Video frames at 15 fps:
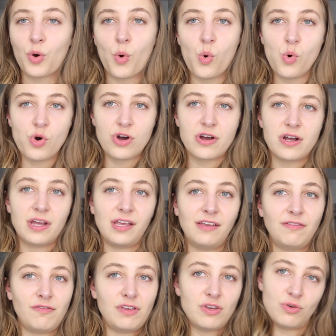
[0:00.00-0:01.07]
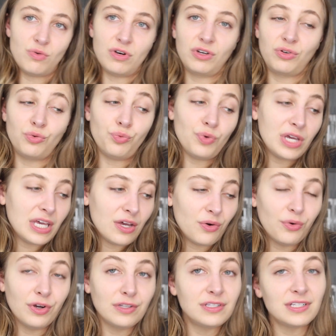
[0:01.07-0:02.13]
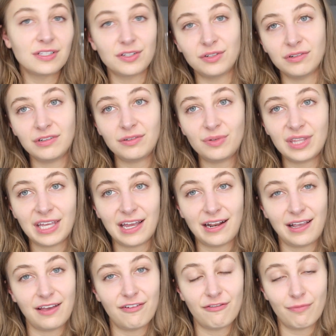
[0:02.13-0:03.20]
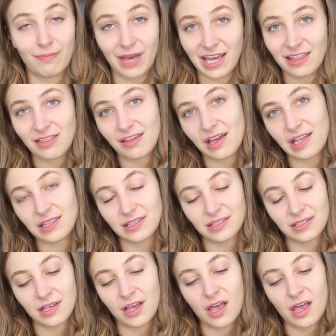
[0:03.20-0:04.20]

or if you agree or disagree with any of my thoughts,